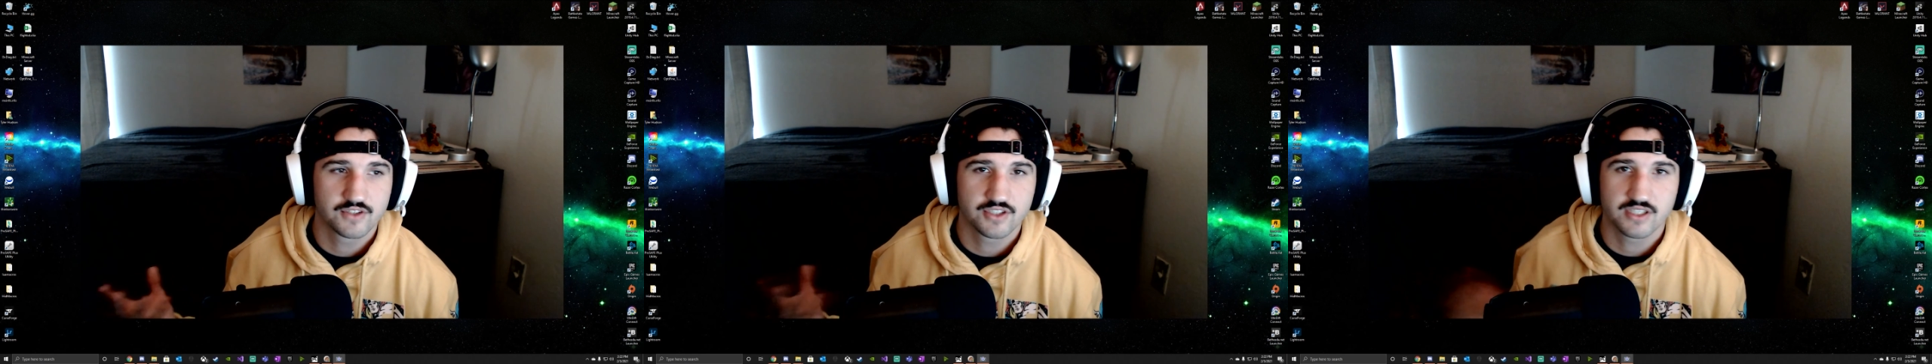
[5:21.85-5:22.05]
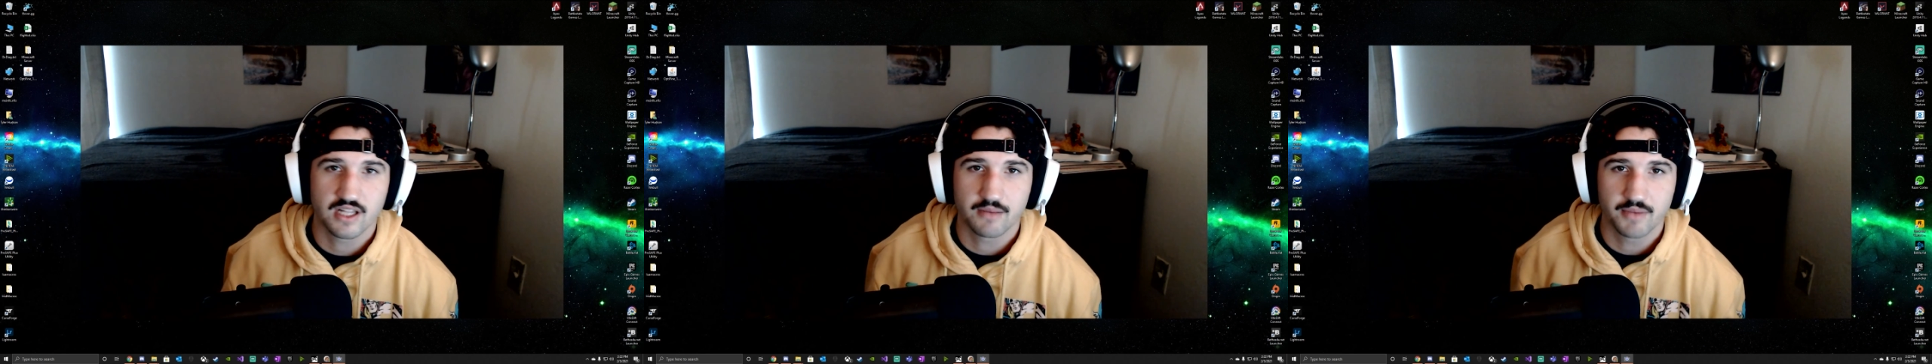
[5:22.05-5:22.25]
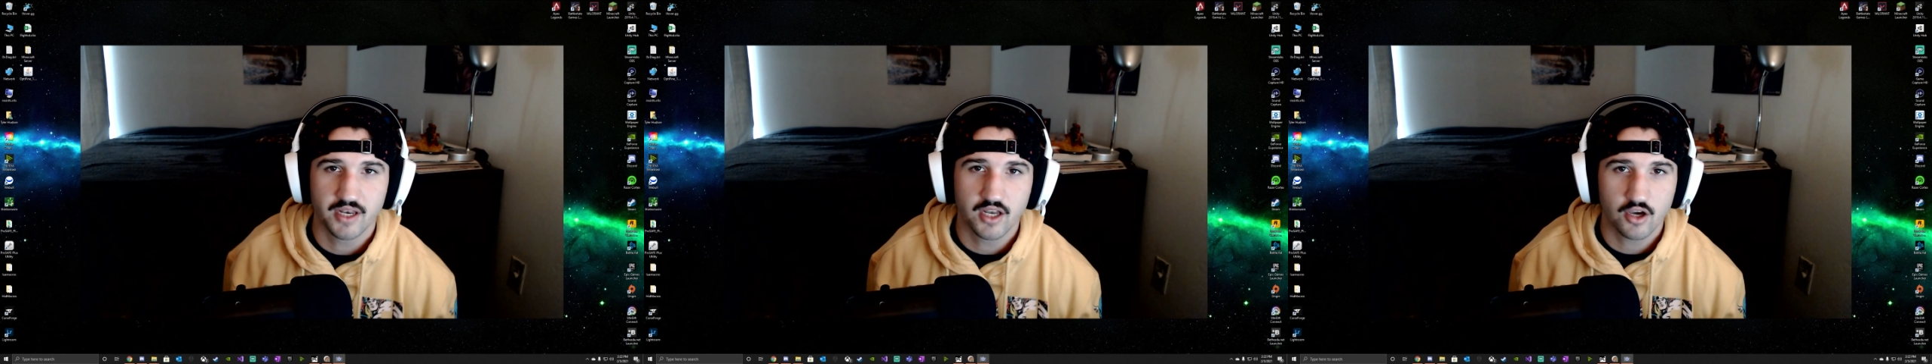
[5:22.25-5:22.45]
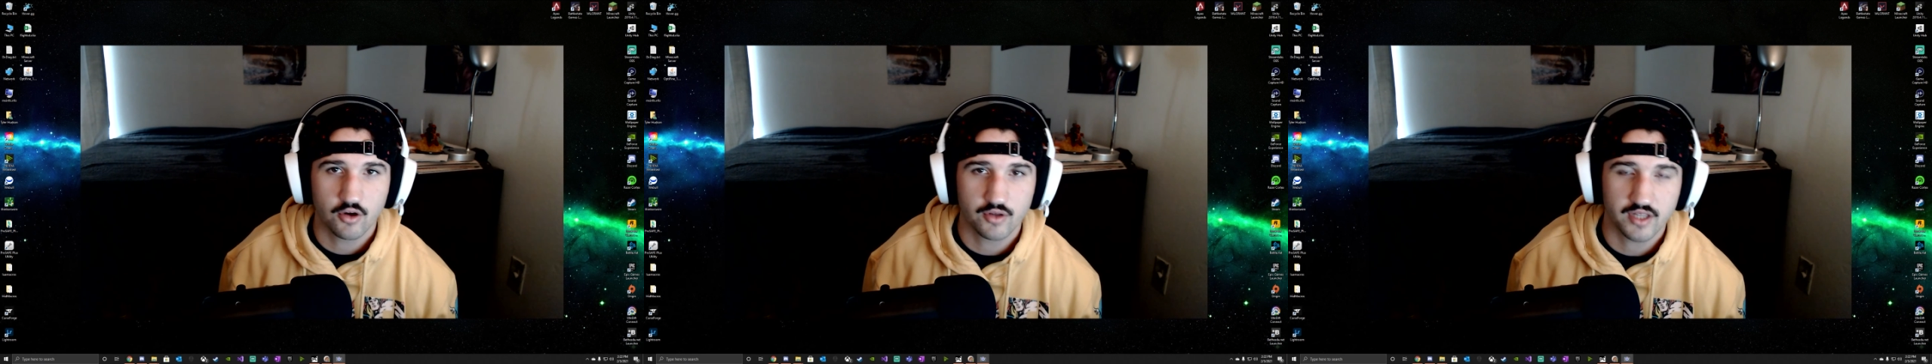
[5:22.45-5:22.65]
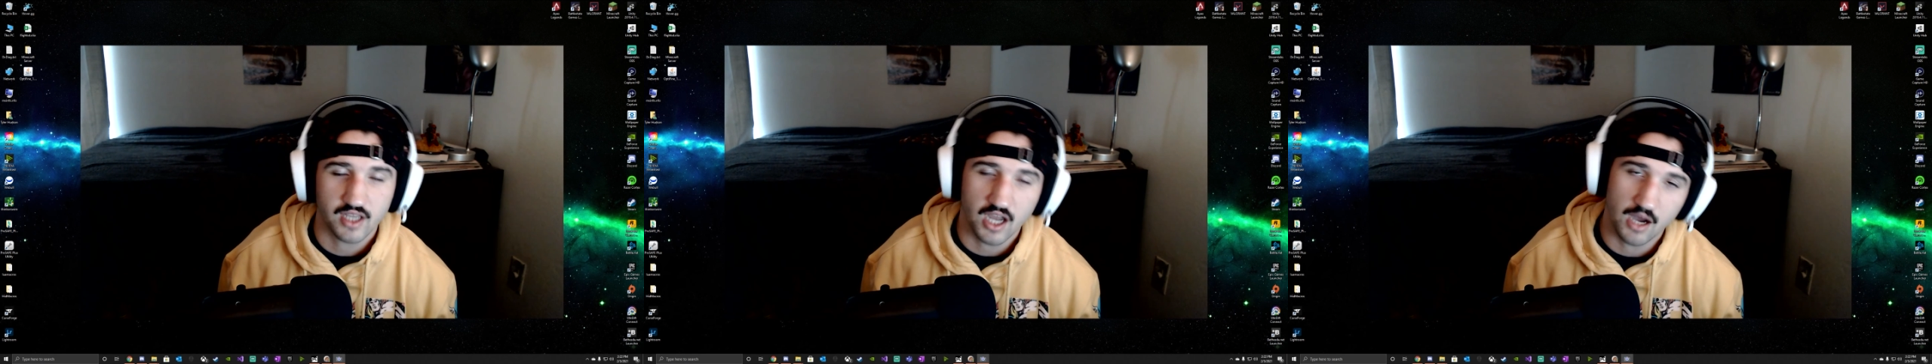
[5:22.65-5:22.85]
just let me
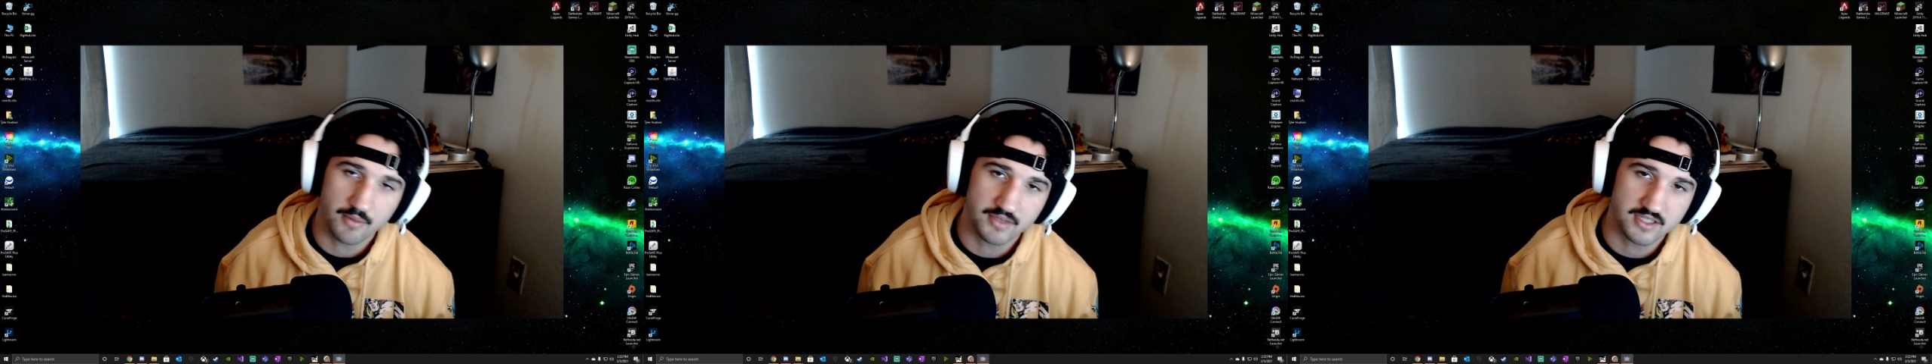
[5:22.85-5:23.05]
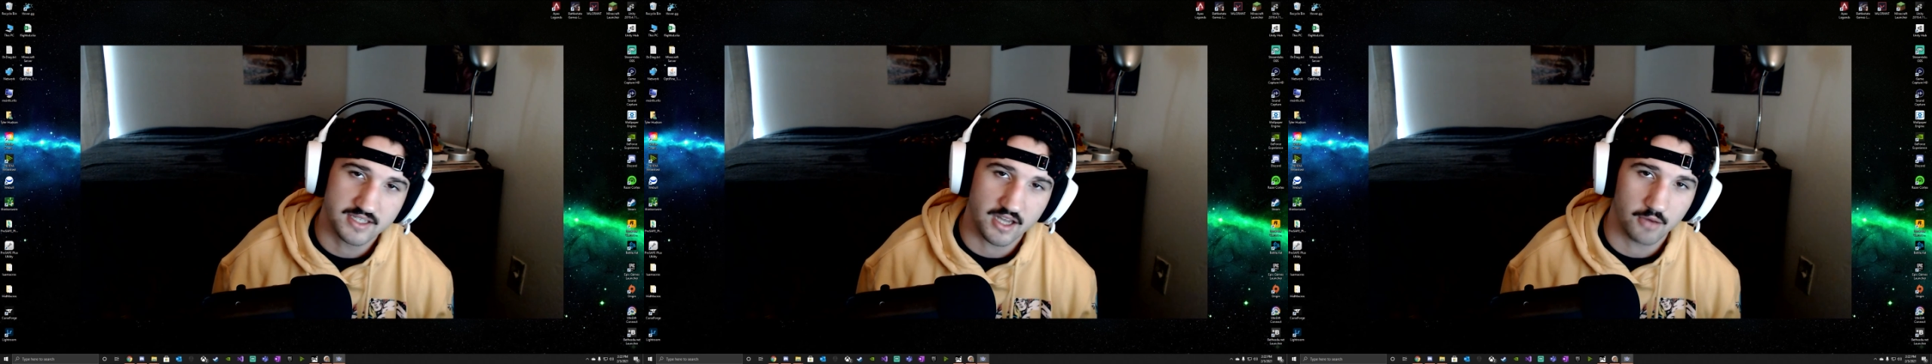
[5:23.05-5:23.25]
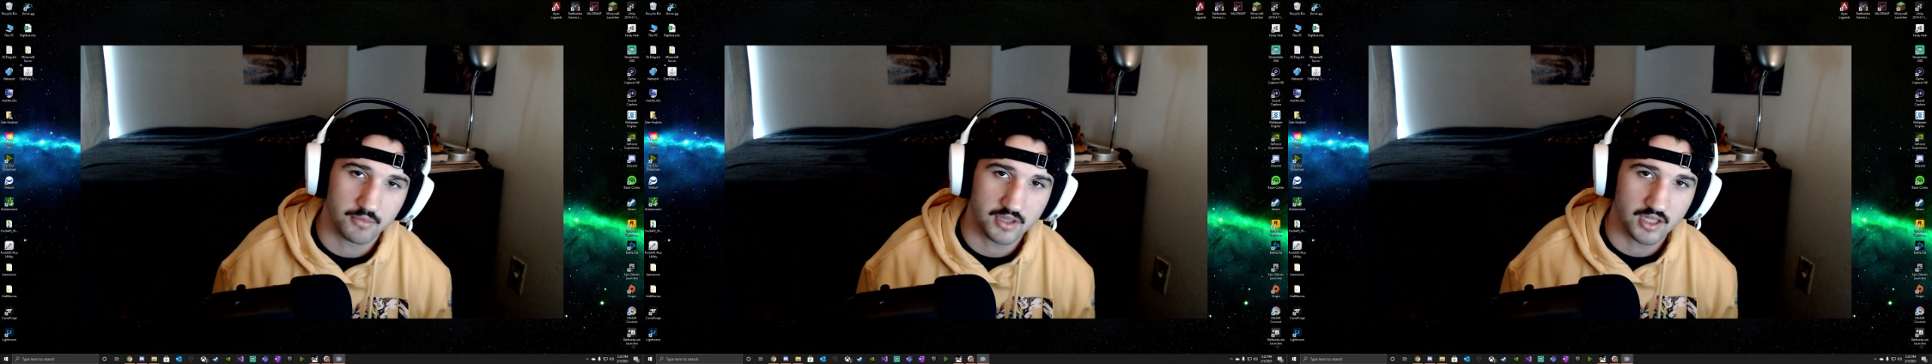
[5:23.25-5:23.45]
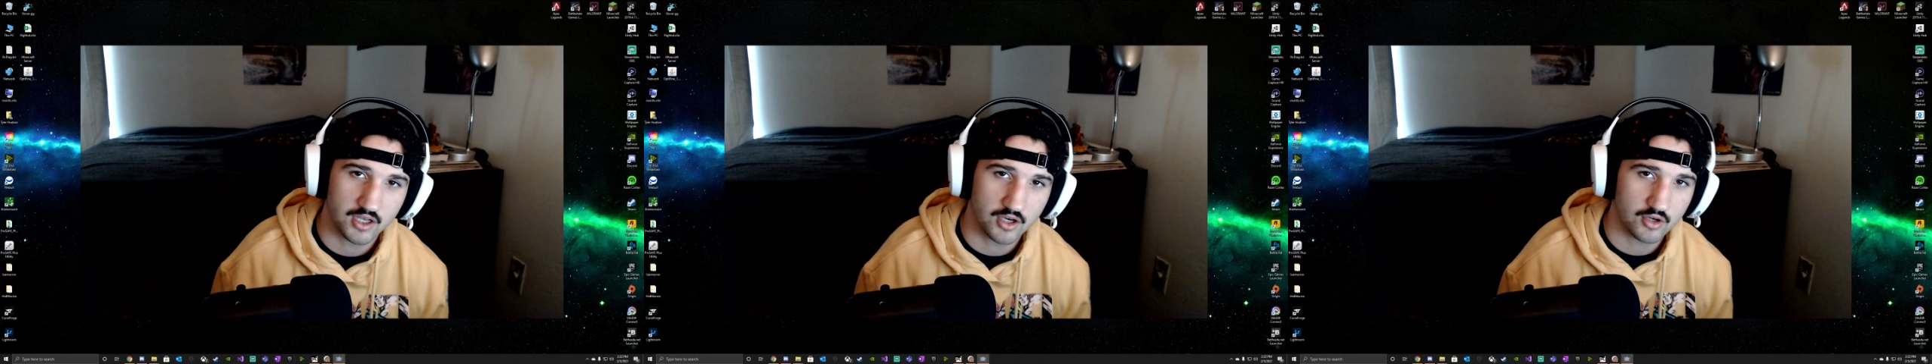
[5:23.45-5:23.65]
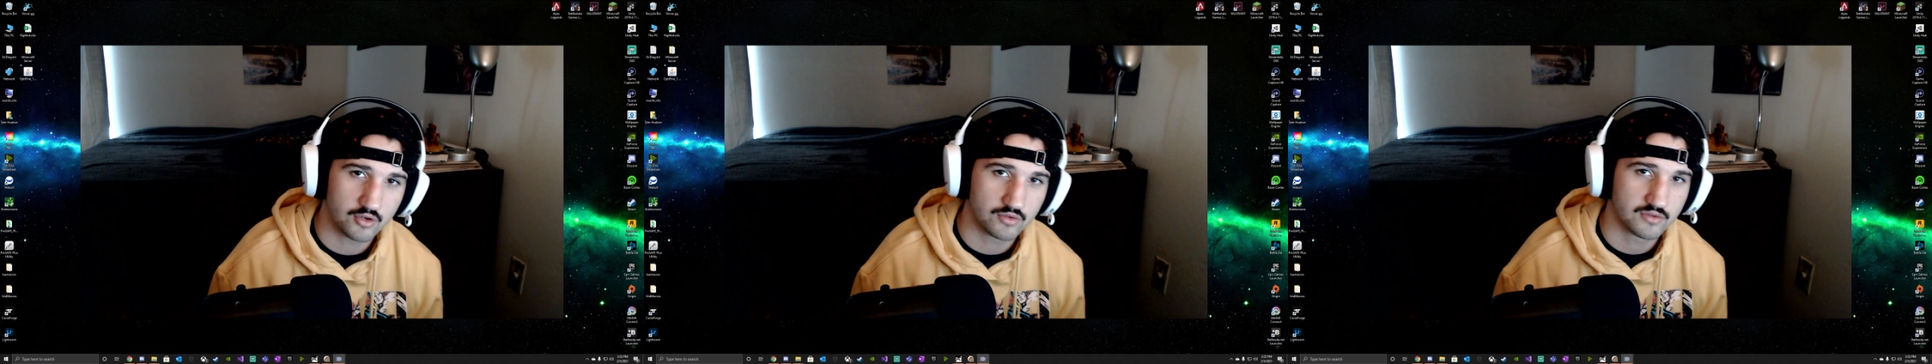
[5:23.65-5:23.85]
know in the comments down
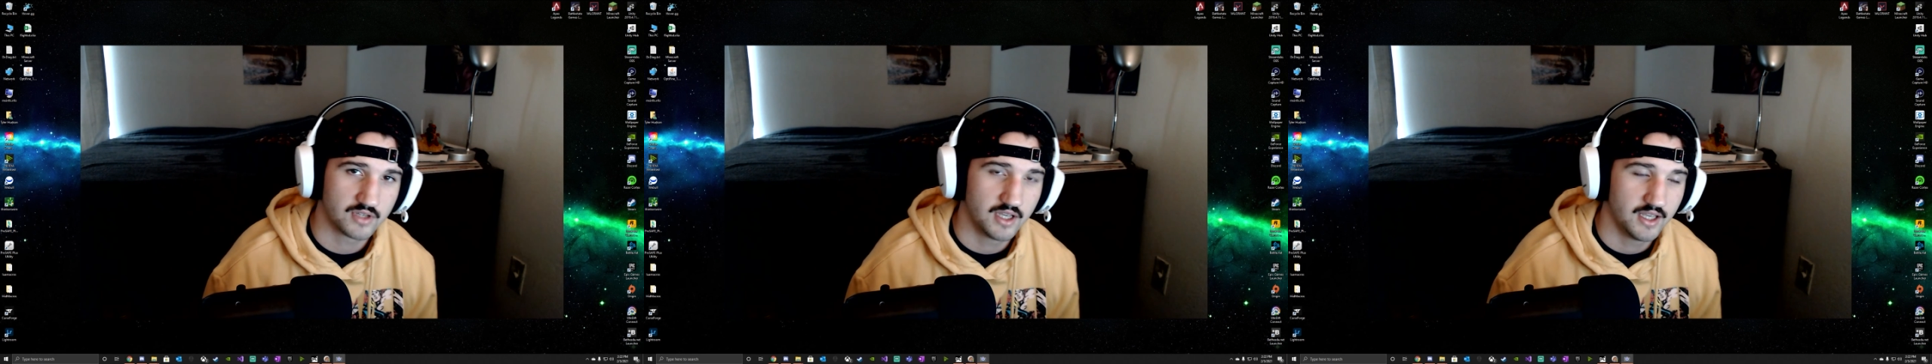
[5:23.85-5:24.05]
below.